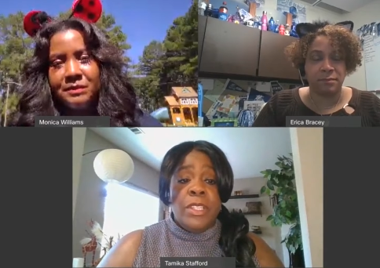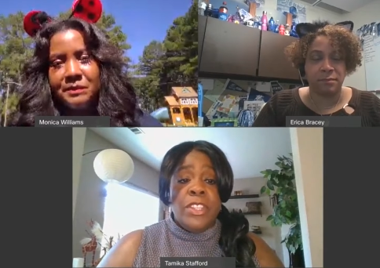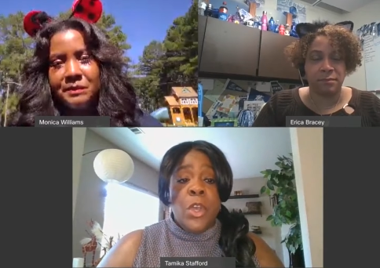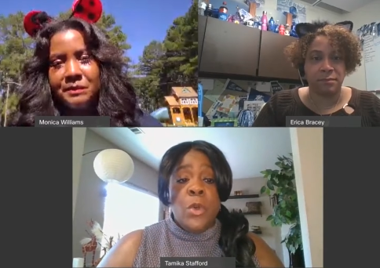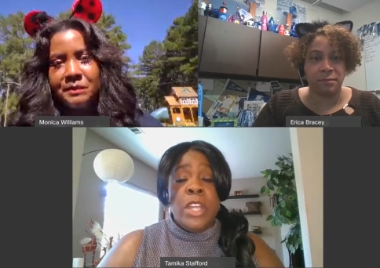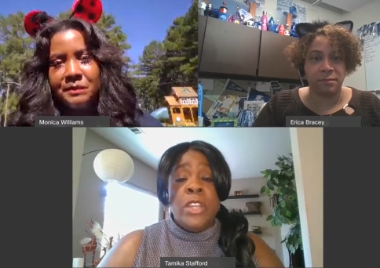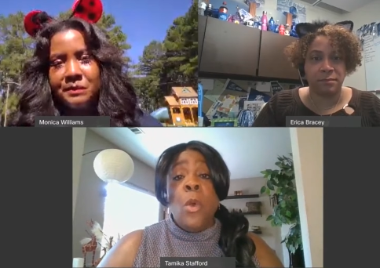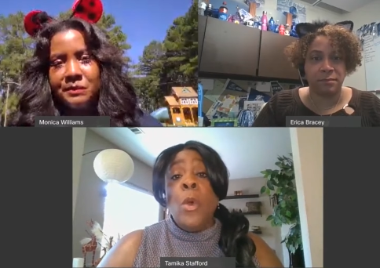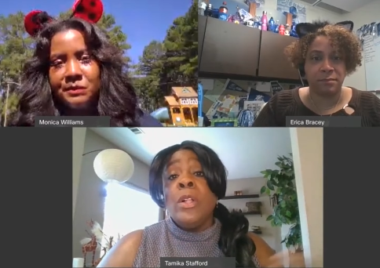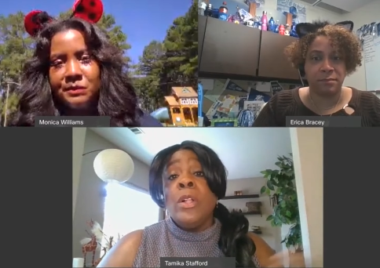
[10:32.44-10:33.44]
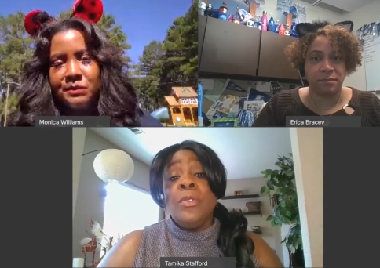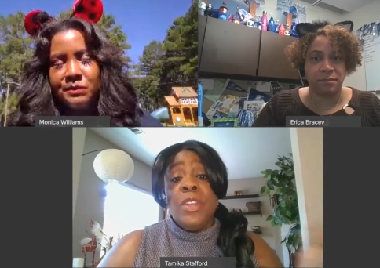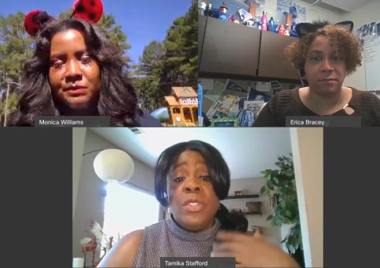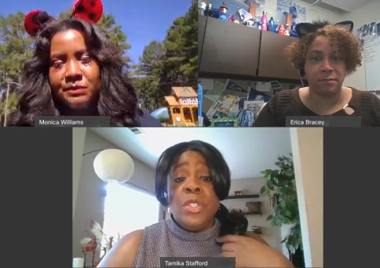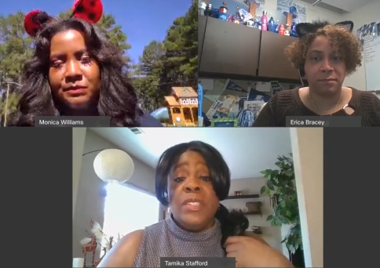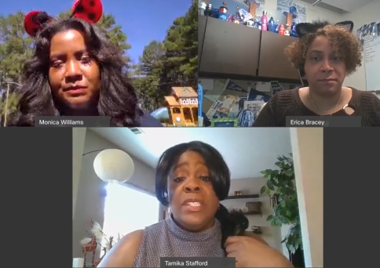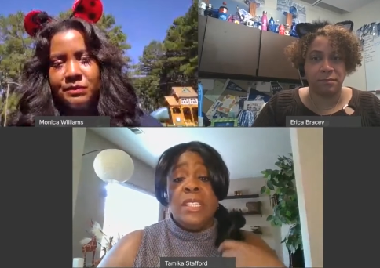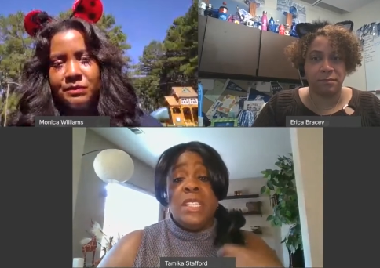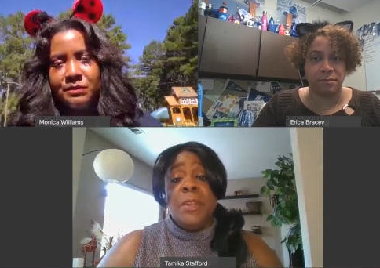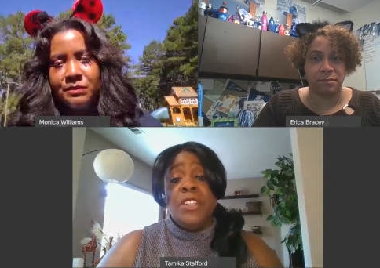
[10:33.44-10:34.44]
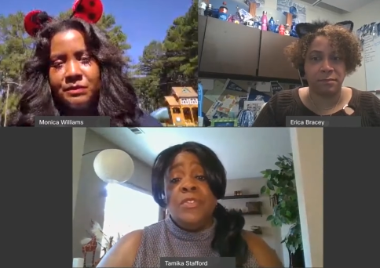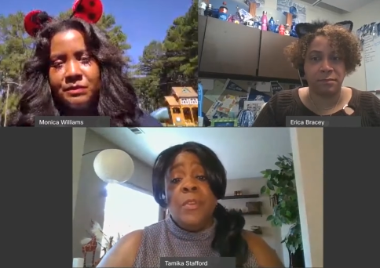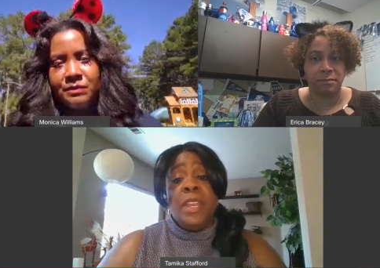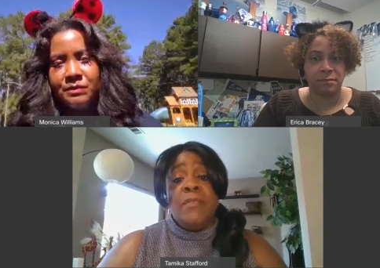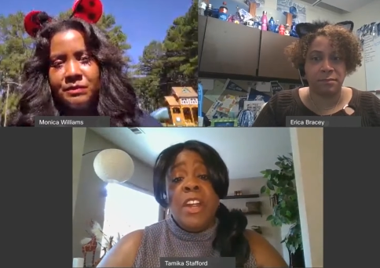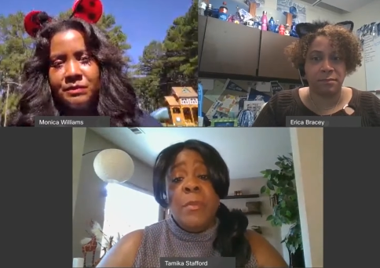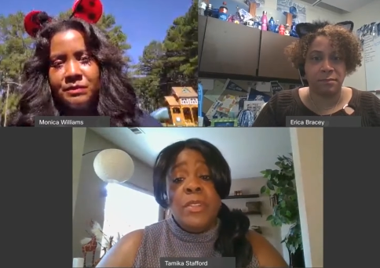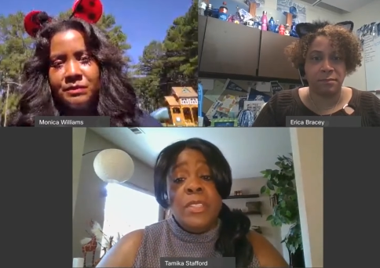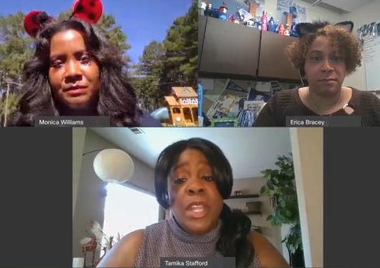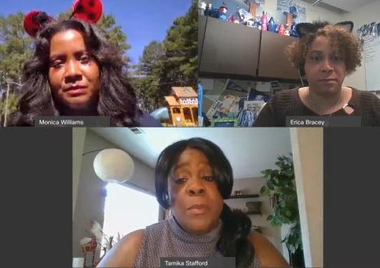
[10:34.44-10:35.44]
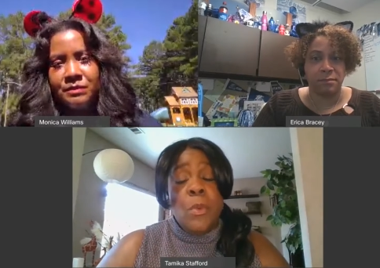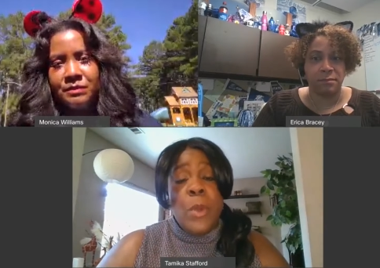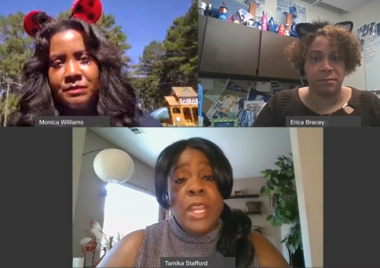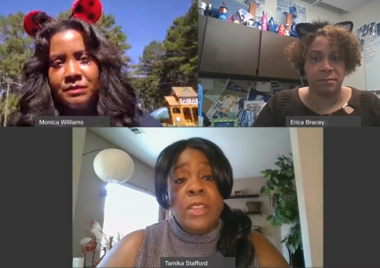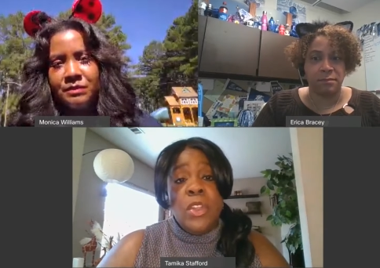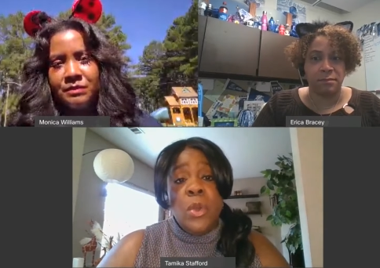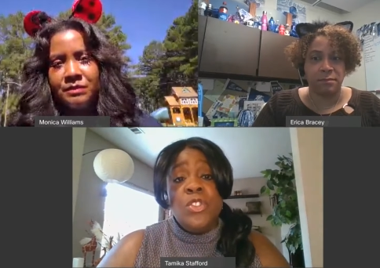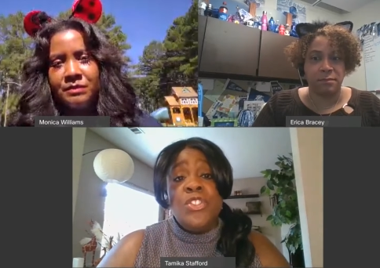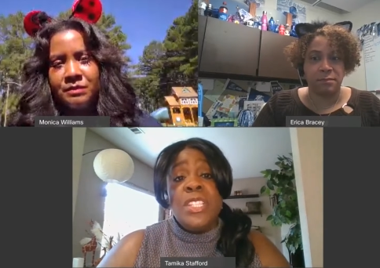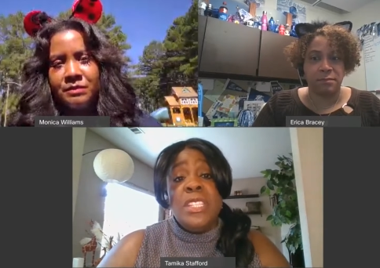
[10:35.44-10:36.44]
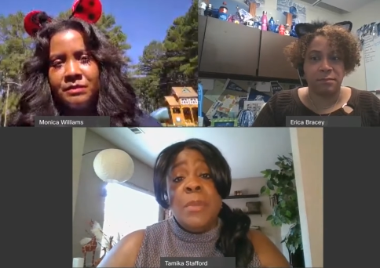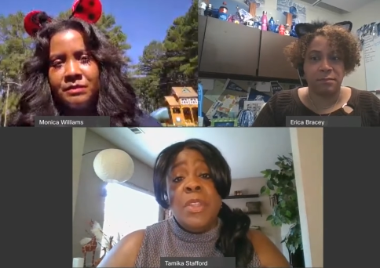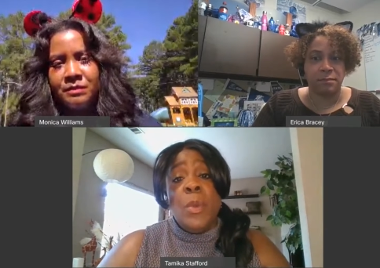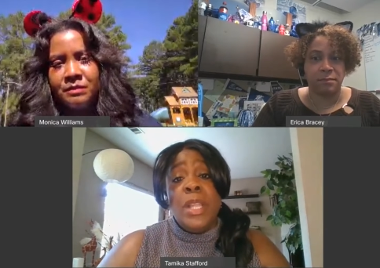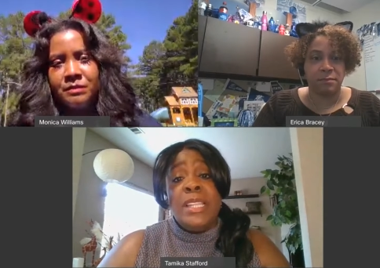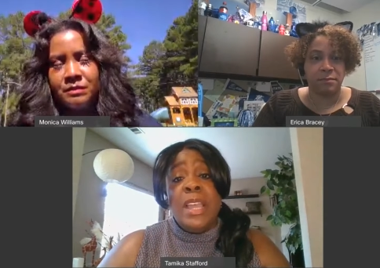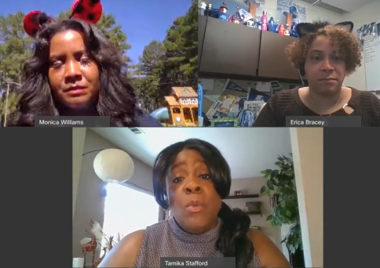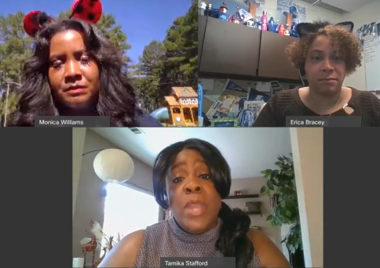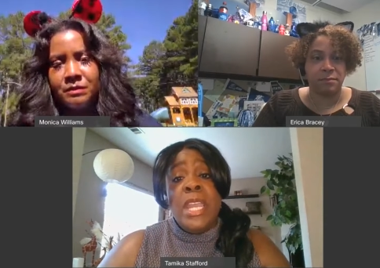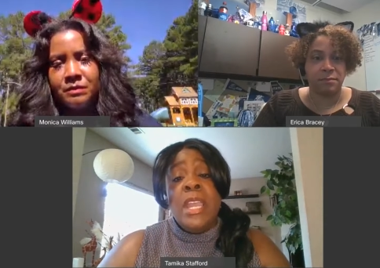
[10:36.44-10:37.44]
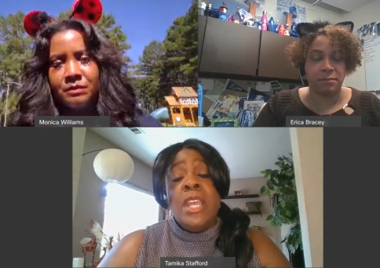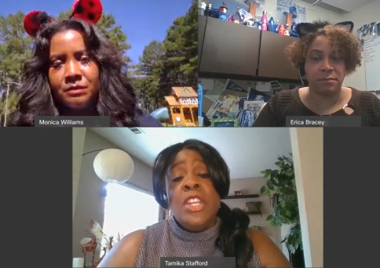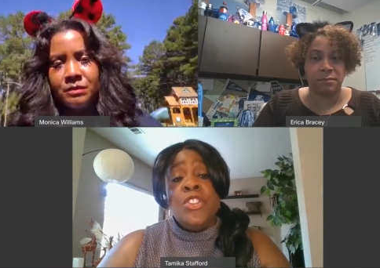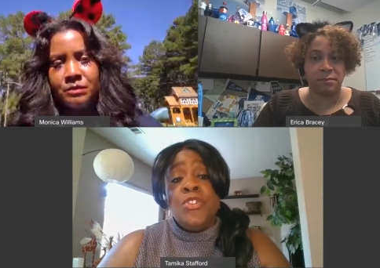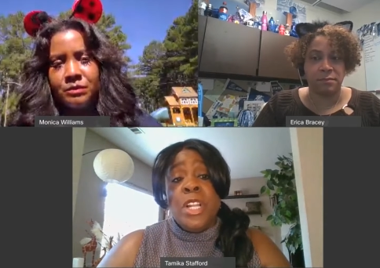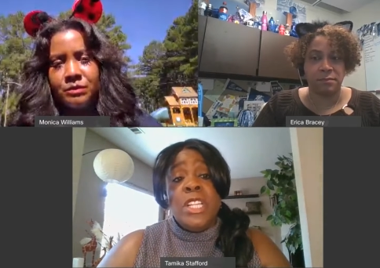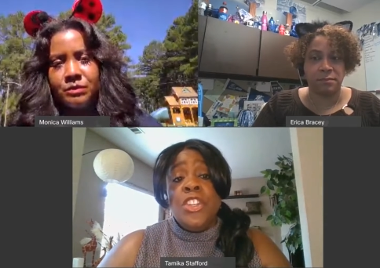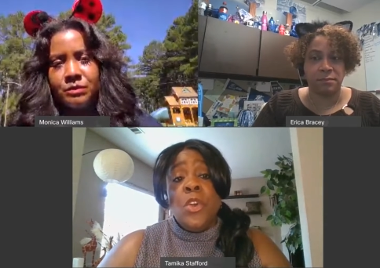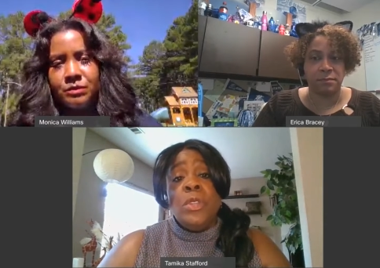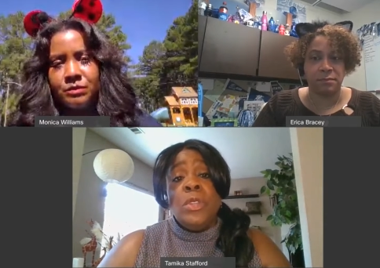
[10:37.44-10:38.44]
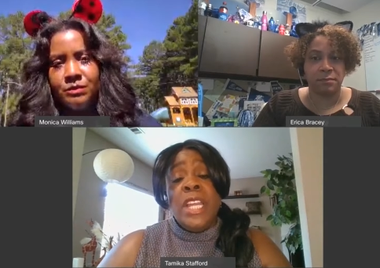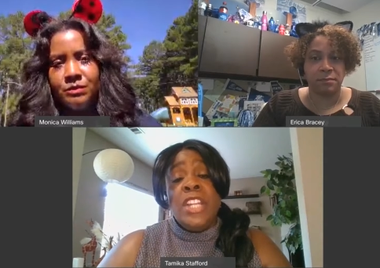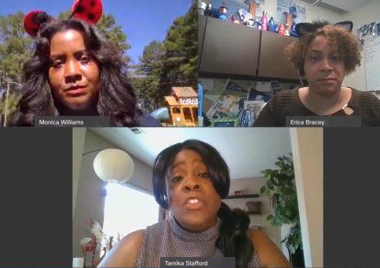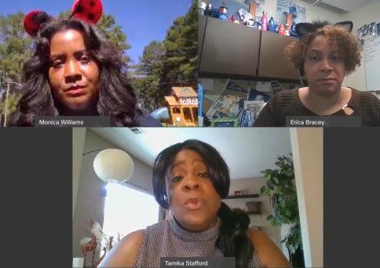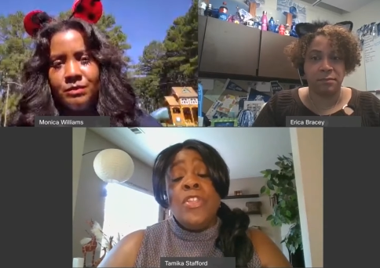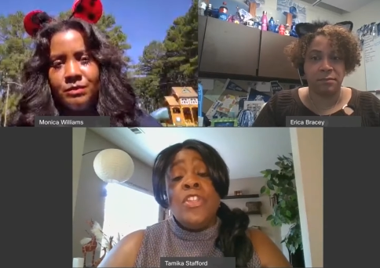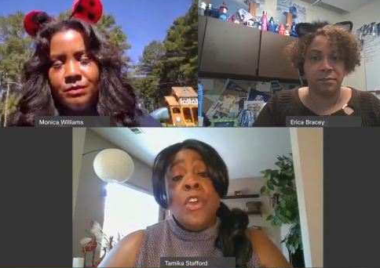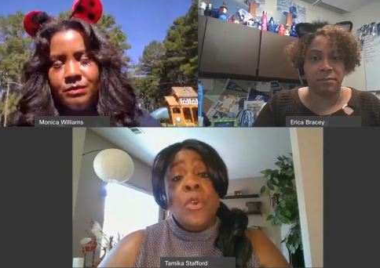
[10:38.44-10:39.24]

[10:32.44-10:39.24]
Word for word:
Speaker 1: for those and oil field services, especially from an environmental standpoint. Those are just some of the ones that we strictly don't lend to.